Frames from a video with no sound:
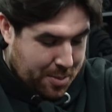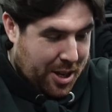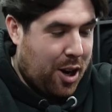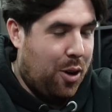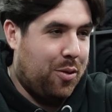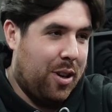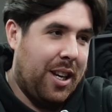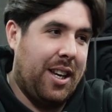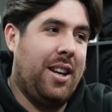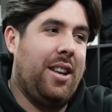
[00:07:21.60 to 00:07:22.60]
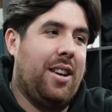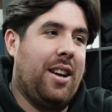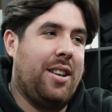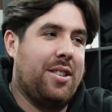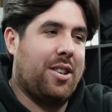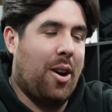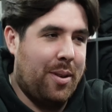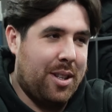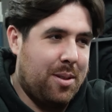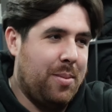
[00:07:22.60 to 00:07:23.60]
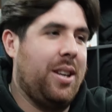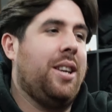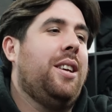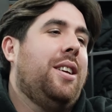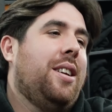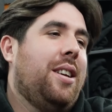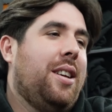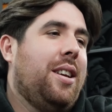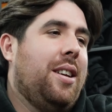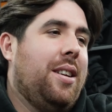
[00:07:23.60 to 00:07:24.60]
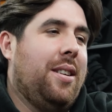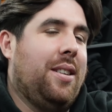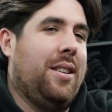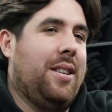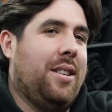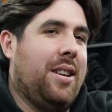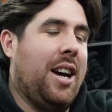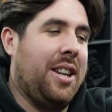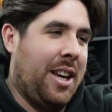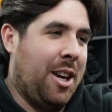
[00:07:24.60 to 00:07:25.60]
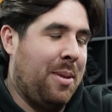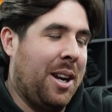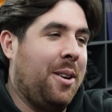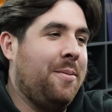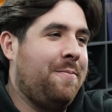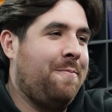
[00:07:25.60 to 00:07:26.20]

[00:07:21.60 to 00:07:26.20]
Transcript: to be golf related, and it's going to be Adare Manor.